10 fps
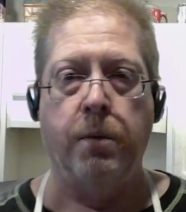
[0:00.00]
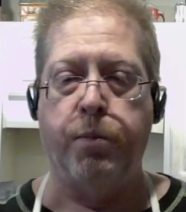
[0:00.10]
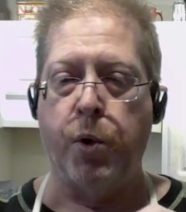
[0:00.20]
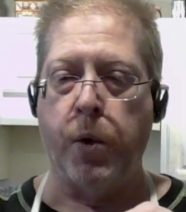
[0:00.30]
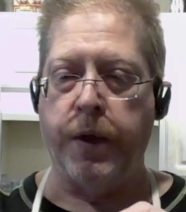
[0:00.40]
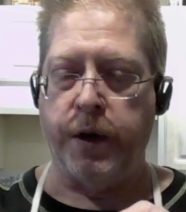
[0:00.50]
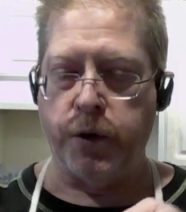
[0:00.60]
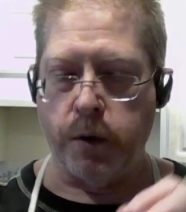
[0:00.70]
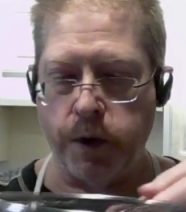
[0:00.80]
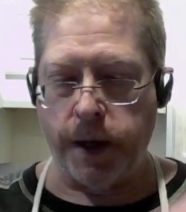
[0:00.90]
pour this
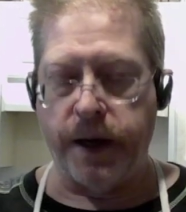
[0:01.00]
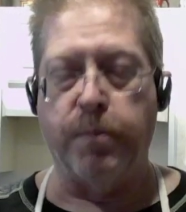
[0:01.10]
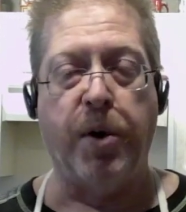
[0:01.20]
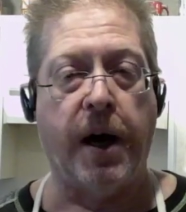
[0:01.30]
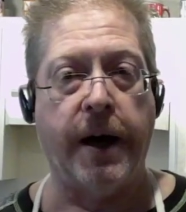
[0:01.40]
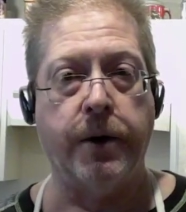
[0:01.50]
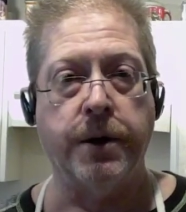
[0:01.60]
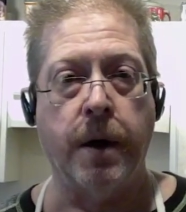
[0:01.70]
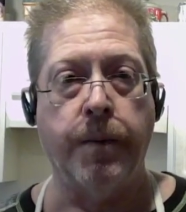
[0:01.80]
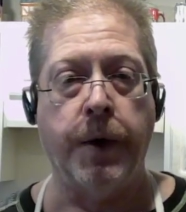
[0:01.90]
over like a pot or
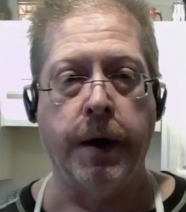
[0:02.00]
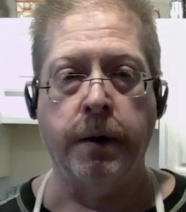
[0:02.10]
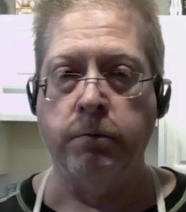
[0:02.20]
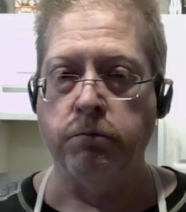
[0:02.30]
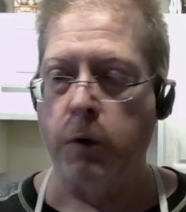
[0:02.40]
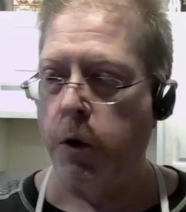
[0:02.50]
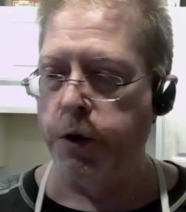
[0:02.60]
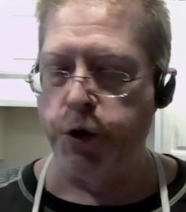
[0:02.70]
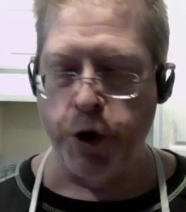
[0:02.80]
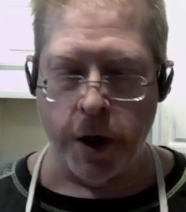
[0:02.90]
something. All the
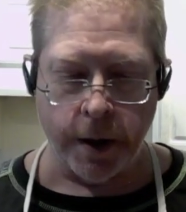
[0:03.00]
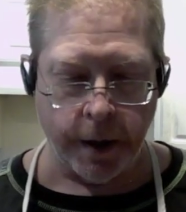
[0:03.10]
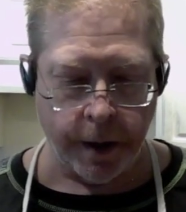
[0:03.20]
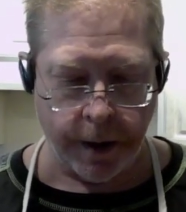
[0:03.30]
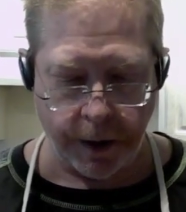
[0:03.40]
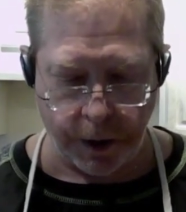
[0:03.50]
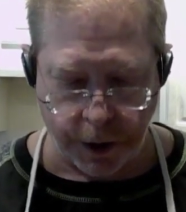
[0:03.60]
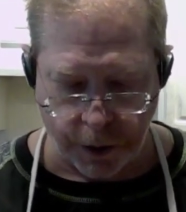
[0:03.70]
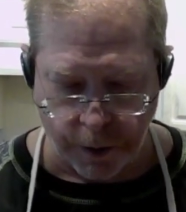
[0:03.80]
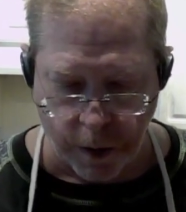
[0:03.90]
junk you
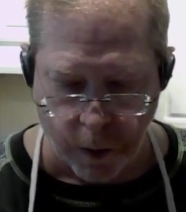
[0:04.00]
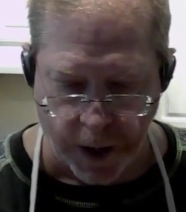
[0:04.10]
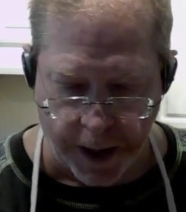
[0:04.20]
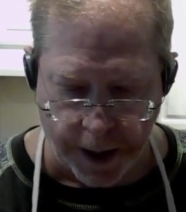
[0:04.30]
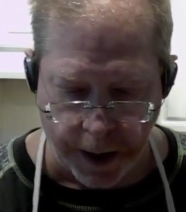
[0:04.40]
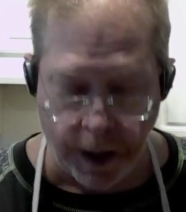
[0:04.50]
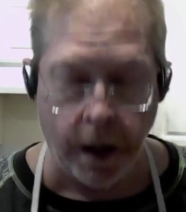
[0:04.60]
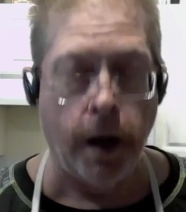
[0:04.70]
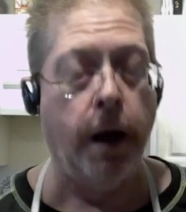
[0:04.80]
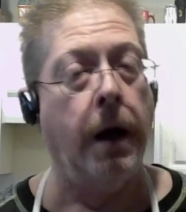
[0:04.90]
just throw away,
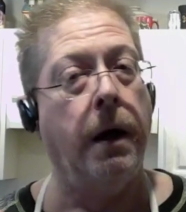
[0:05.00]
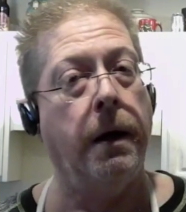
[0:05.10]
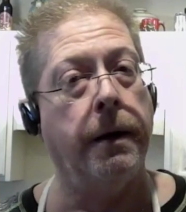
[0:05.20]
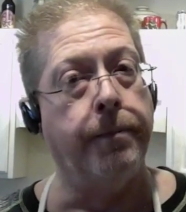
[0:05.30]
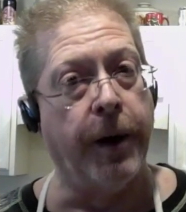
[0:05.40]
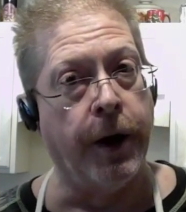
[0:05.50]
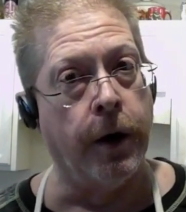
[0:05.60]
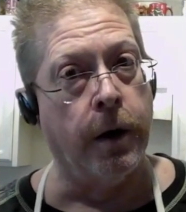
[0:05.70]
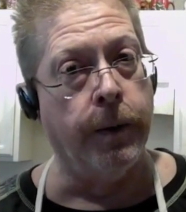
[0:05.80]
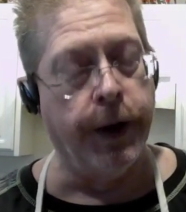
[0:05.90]
but not
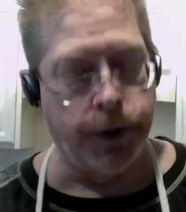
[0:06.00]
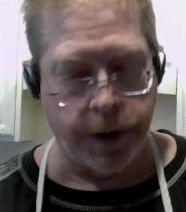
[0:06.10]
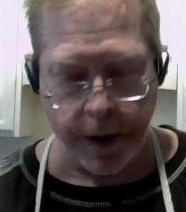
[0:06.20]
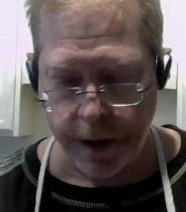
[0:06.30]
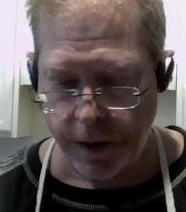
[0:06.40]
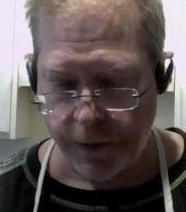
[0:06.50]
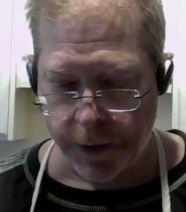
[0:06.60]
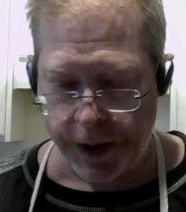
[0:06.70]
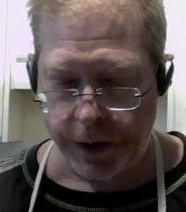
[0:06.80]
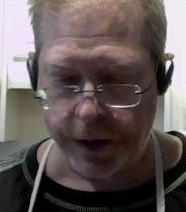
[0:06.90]
always.
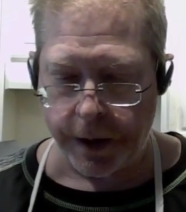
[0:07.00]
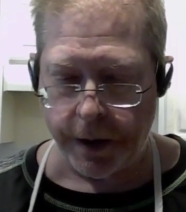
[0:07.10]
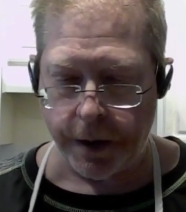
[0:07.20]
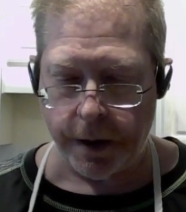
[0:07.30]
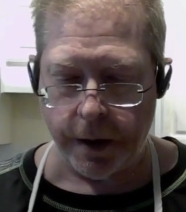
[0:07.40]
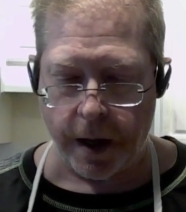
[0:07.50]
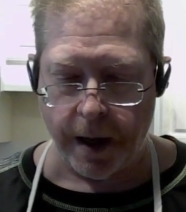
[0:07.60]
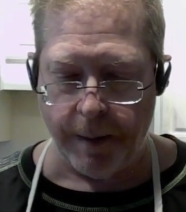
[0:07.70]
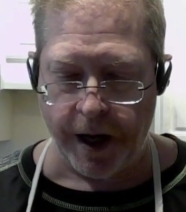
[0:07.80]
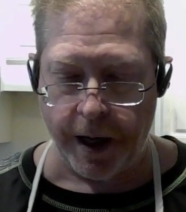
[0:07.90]
For instance,
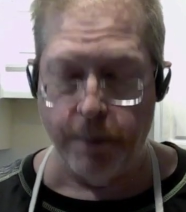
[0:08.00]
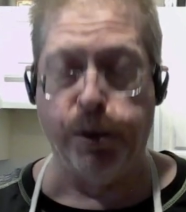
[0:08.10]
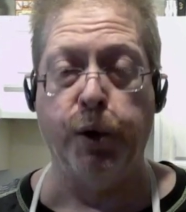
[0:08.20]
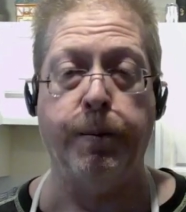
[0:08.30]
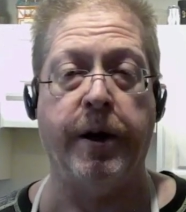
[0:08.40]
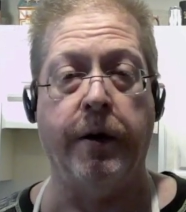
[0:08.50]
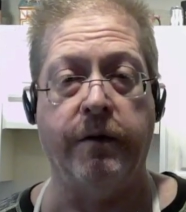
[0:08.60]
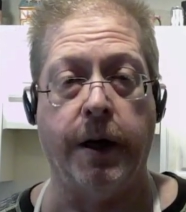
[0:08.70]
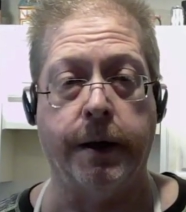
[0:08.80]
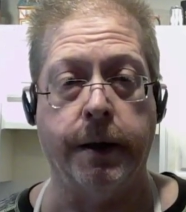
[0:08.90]
I made a blueberry
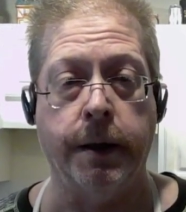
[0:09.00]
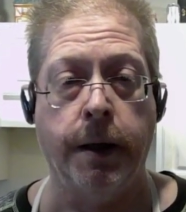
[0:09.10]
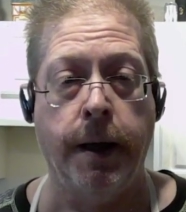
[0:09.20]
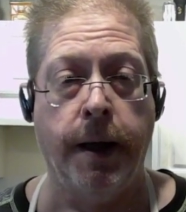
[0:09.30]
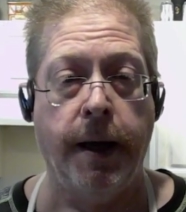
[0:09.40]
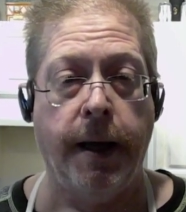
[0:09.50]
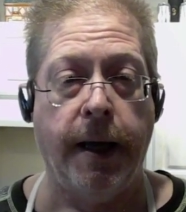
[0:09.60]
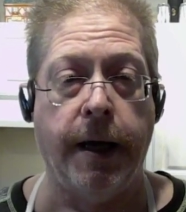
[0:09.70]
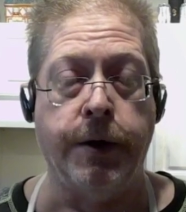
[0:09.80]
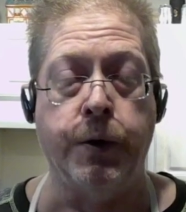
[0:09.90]
vodka,
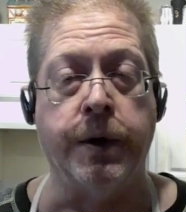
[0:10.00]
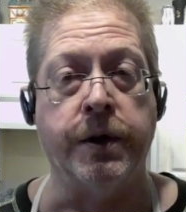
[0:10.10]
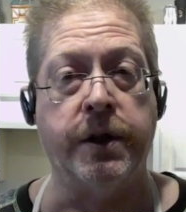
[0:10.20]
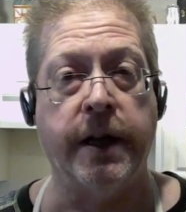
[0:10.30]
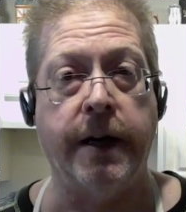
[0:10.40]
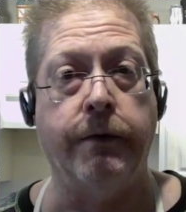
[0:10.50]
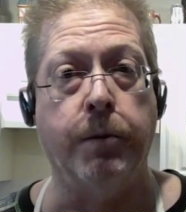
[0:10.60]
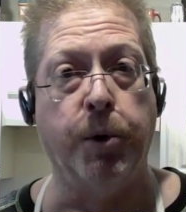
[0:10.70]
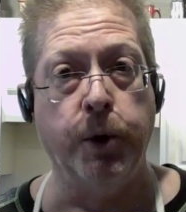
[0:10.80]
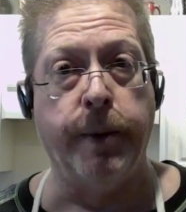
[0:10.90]
and you can save the
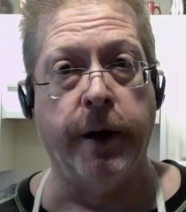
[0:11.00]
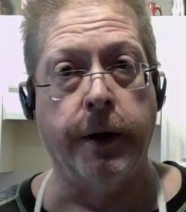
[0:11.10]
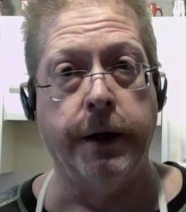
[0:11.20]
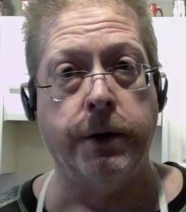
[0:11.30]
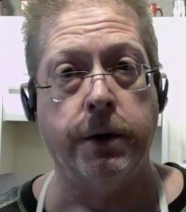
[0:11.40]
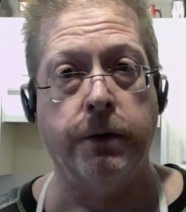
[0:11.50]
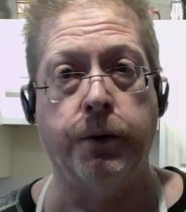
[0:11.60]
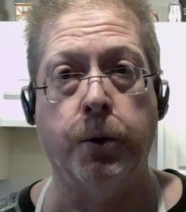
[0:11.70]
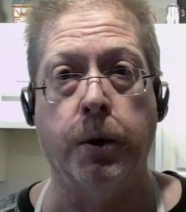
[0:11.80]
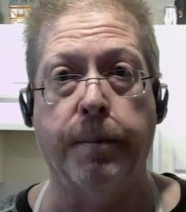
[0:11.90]
blueberries
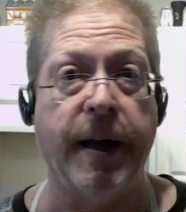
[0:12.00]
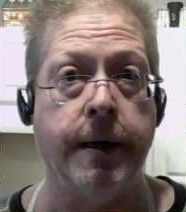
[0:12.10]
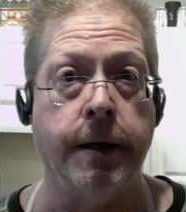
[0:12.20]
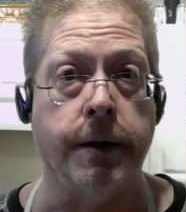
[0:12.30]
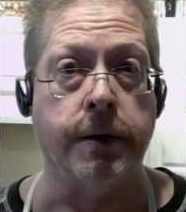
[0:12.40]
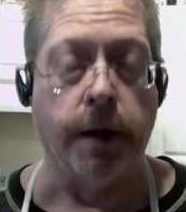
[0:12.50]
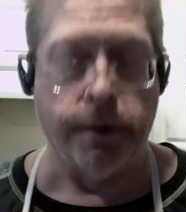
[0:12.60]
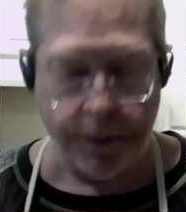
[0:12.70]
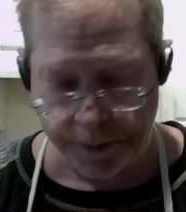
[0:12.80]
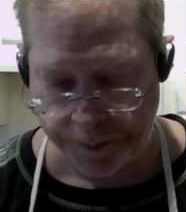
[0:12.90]
for baking and
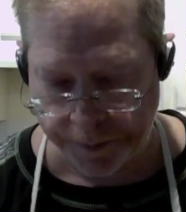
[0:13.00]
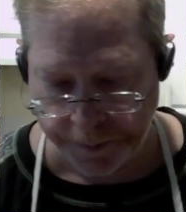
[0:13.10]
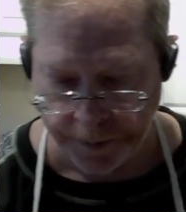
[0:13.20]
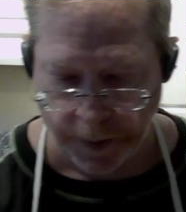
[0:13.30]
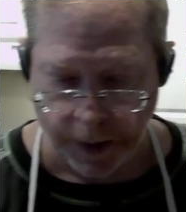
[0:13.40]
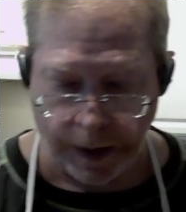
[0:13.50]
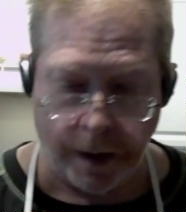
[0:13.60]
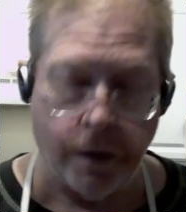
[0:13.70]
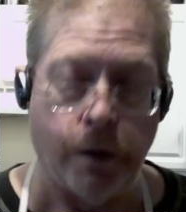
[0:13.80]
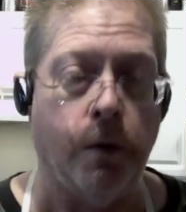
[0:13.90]
stuff.
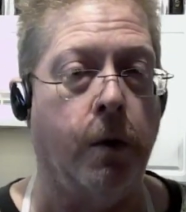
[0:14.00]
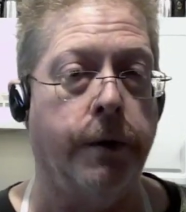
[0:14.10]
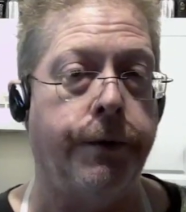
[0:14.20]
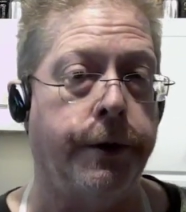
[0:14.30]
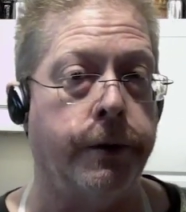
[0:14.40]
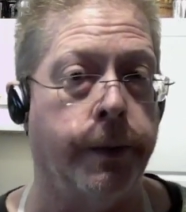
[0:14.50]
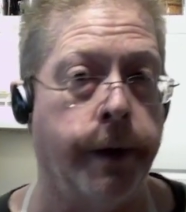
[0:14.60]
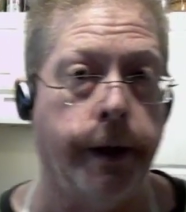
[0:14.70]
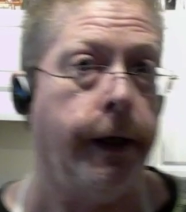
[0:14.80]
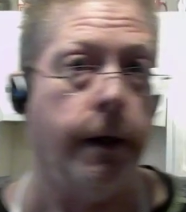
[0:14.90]
Or if you just want
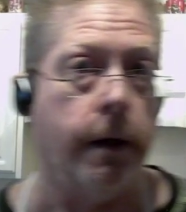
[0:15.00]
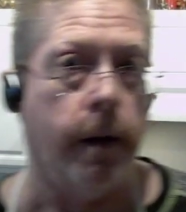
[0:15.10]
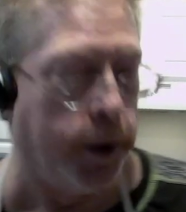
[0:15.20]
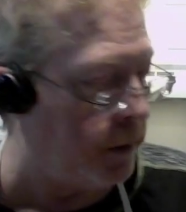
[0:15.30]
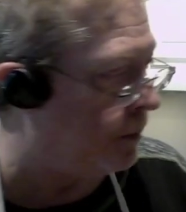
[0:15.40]
to eat a couple.